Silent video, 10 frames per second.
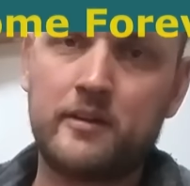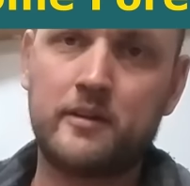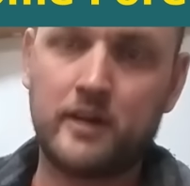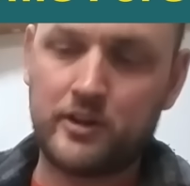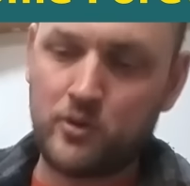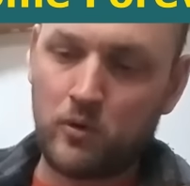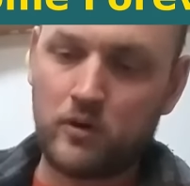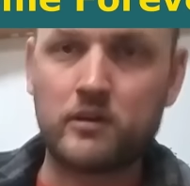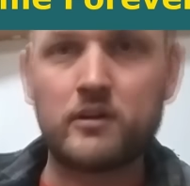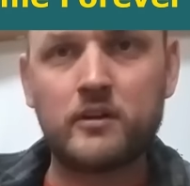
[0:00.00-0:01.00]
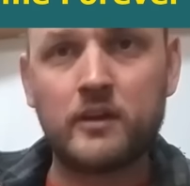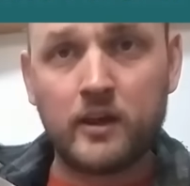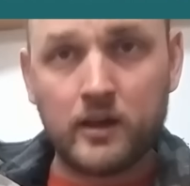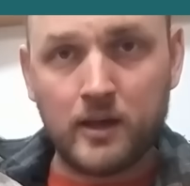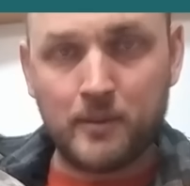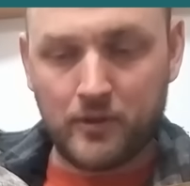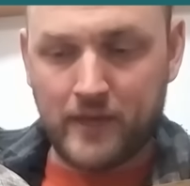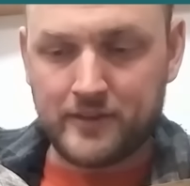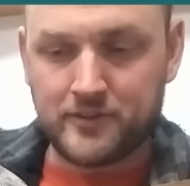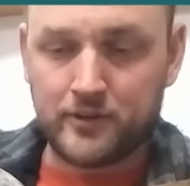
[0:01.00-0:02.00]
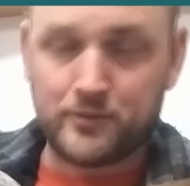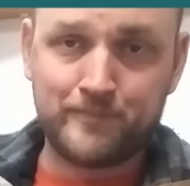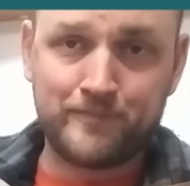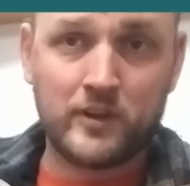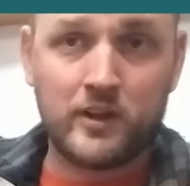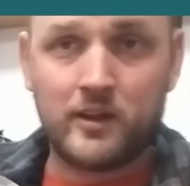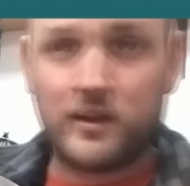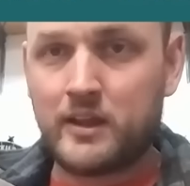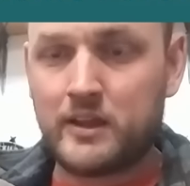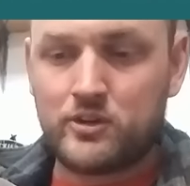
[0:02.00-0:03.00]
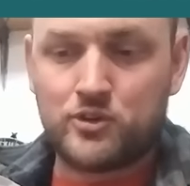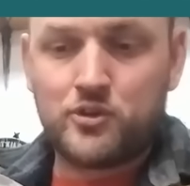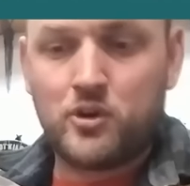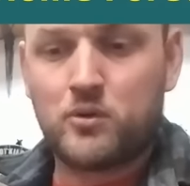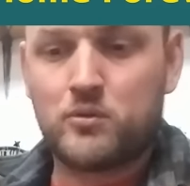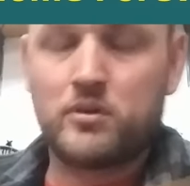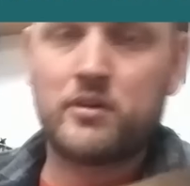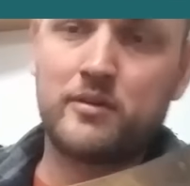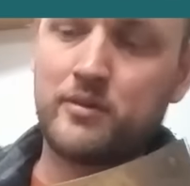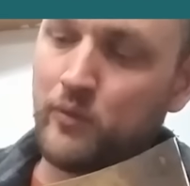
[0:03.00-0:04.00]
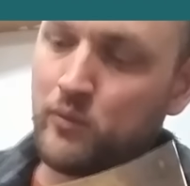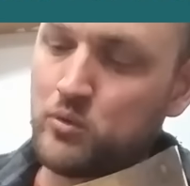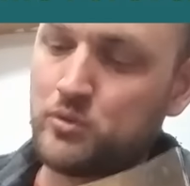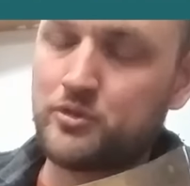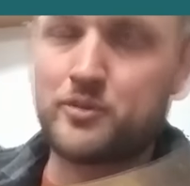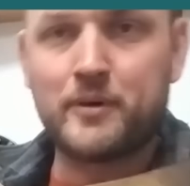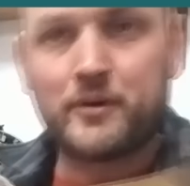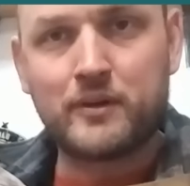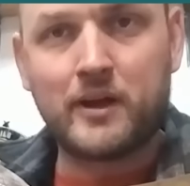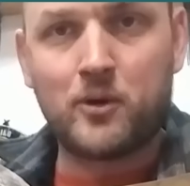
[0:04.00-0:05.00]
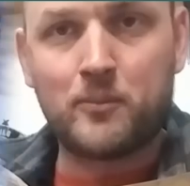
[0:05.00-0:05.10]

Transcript: You turn it into a cool off-grid stove that can warm a few rooms or help you cook when the power goes out.